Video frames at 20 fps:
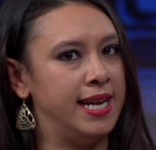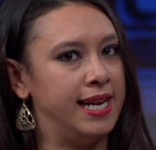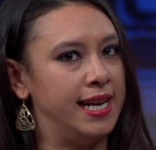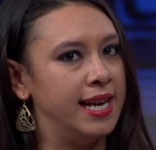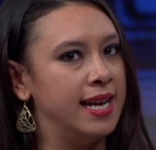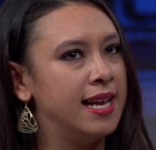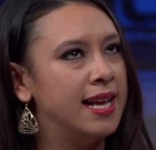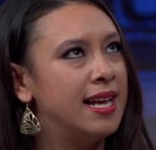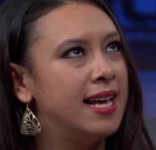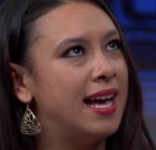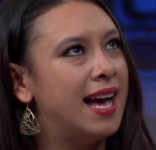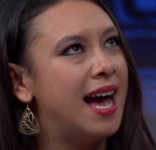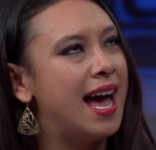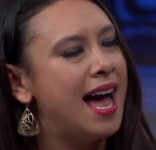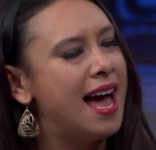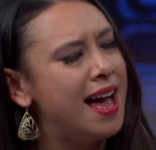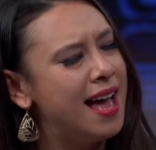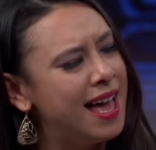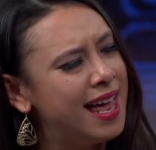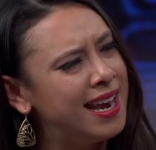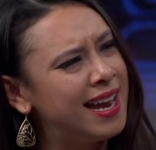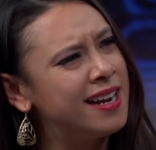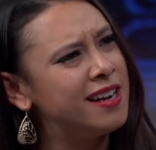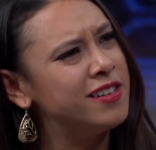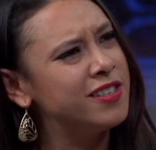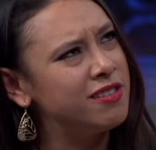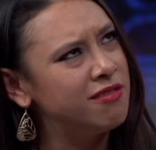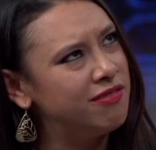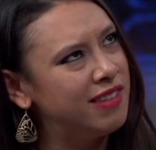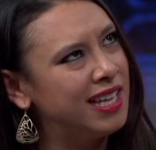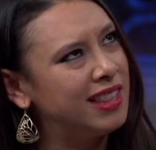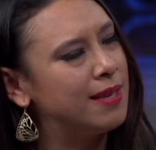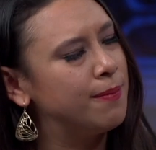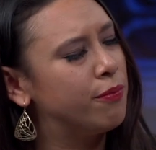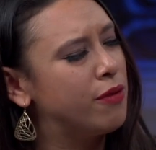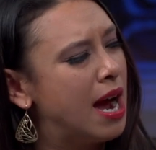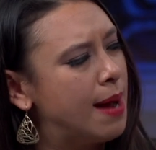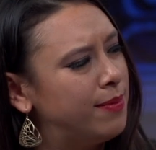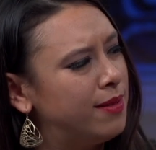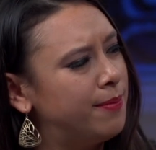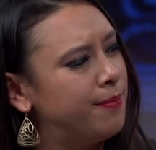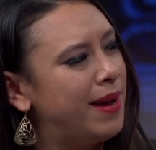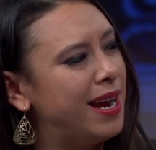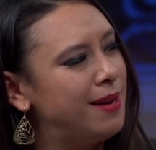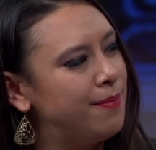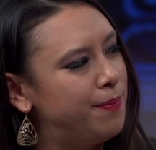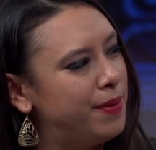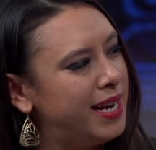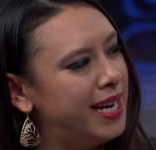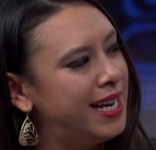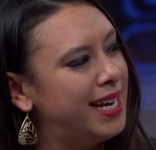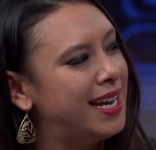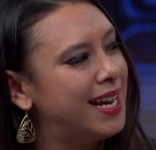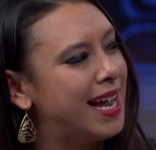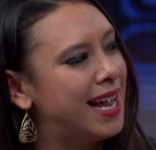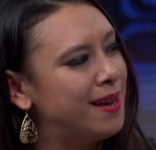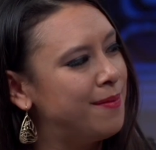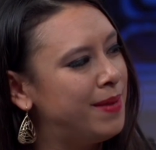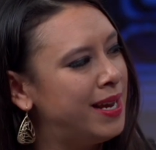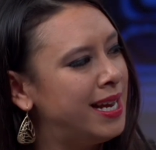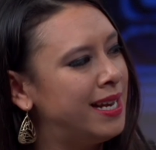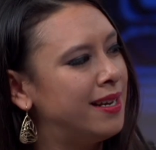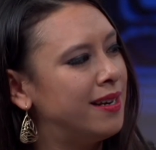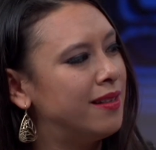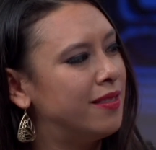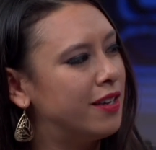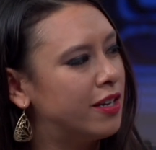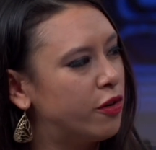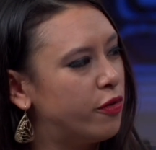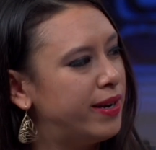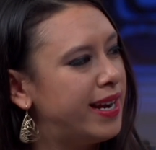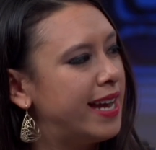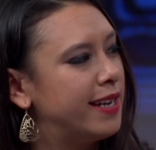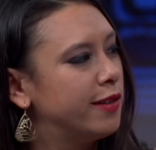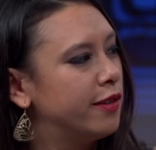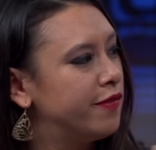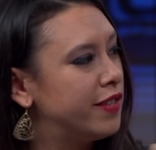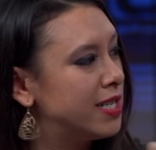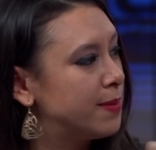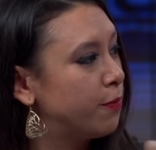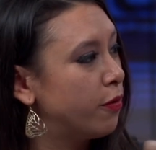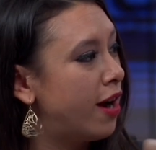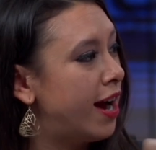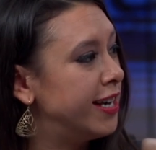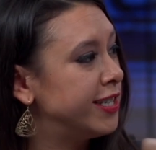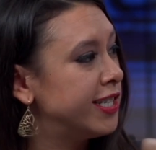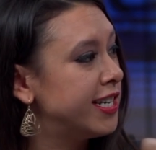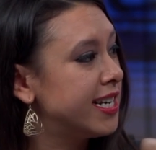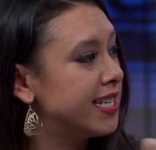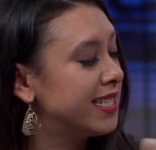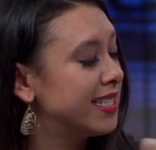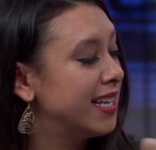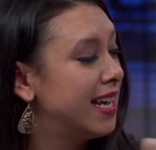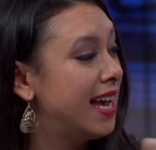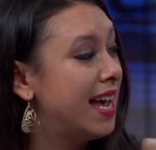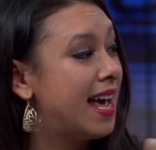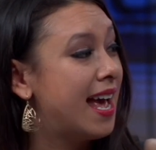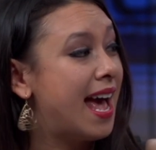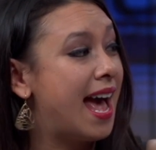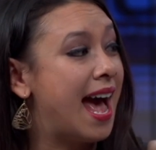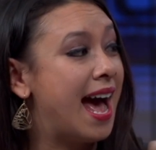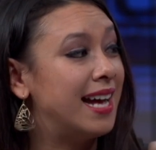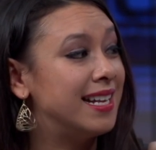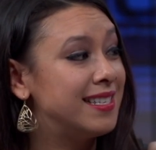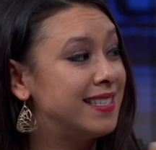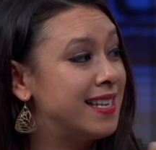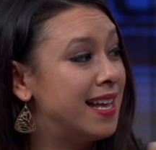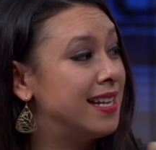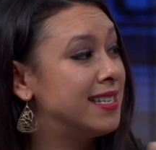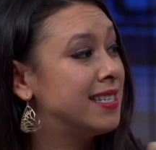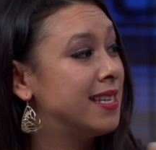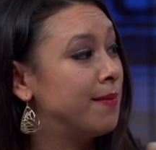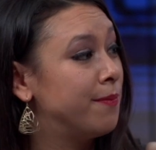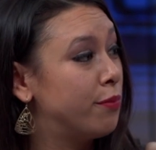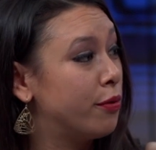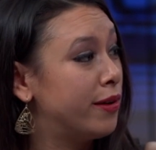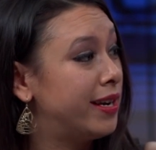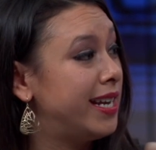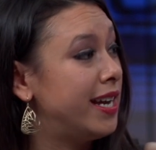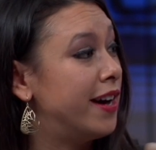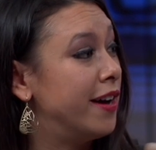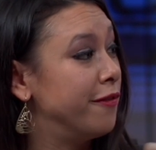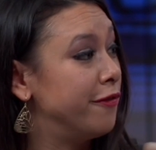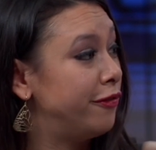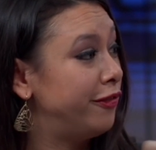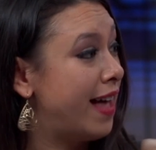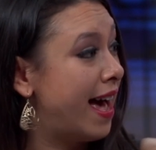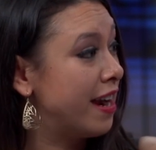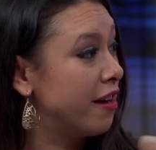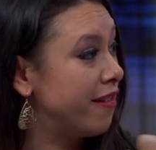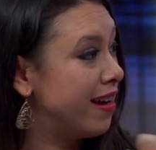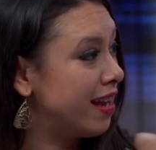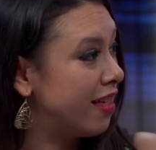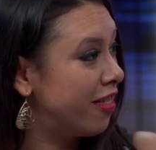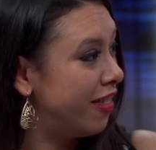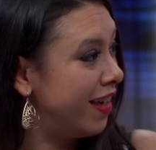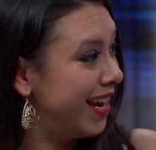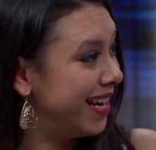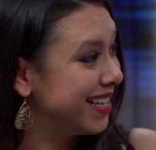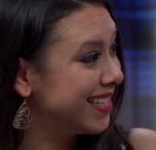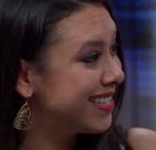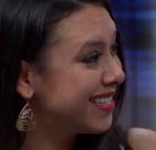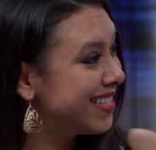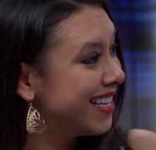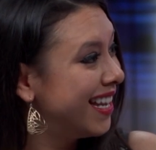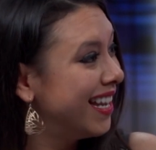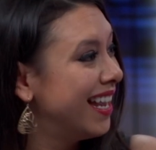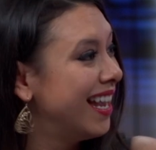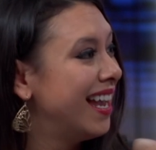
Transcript: And I also think the problem might be, I mean, the creator of this project has said some pretty unflattering things.